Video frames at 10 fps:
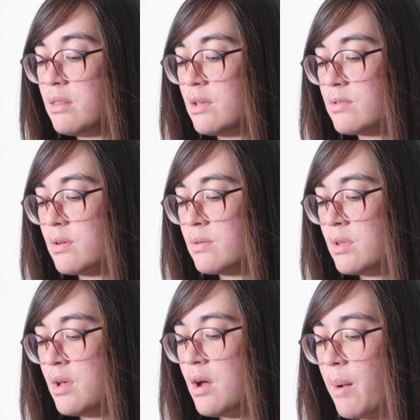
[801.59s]
I think so.
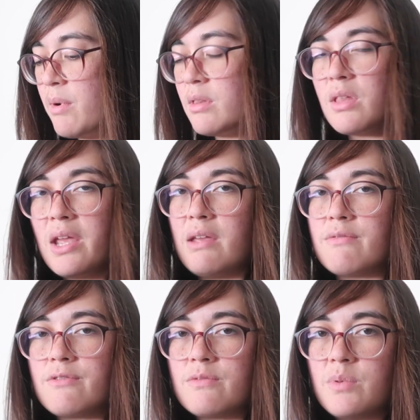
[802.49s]
I'm gonna
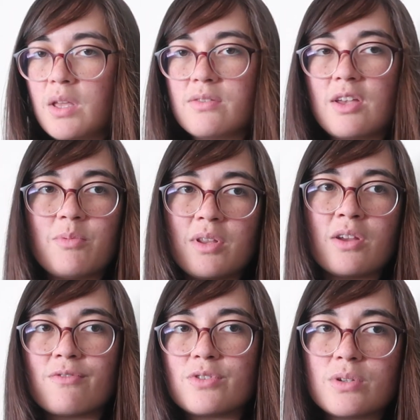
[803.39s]
leave because I've been
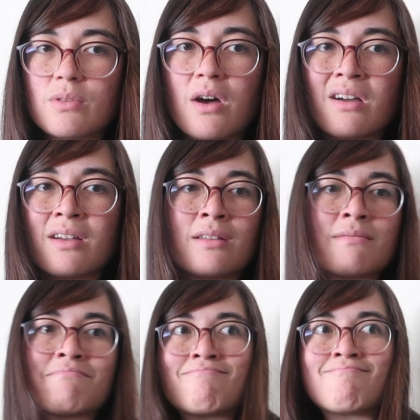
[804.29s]
here for too long
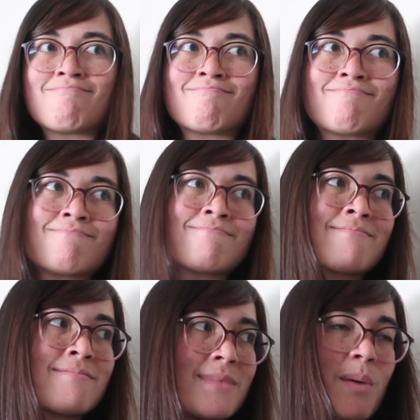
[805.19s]
and
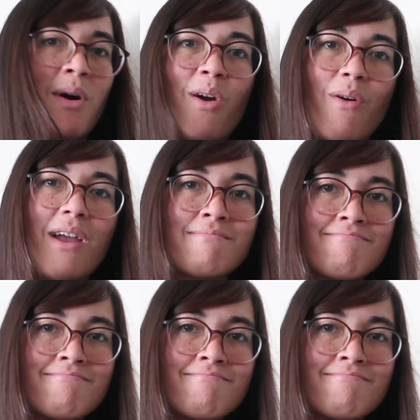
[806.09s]
I'm hungry.